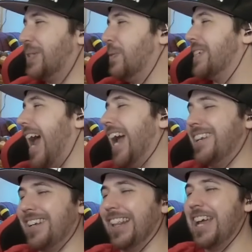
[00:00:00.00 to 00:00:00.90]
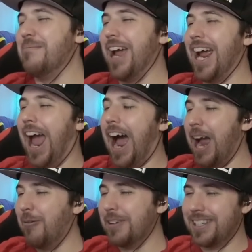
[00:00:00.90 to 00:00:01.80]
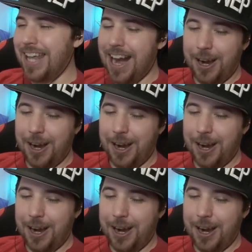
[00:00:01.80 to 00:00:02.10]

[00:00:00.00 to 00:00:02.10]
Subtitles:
This was actually me. I was